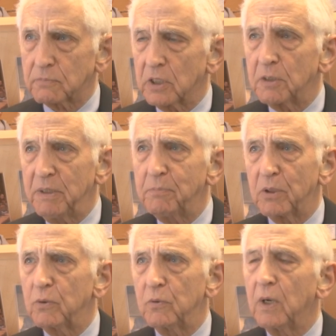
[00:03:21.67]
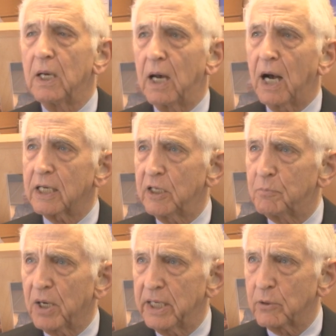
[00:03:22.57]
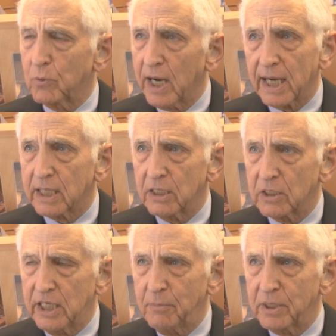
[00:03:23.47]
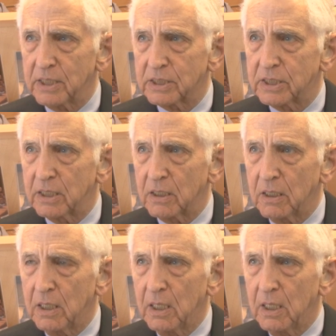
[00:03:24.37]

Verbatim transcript: are the people who occupied Iraq and are keeping us there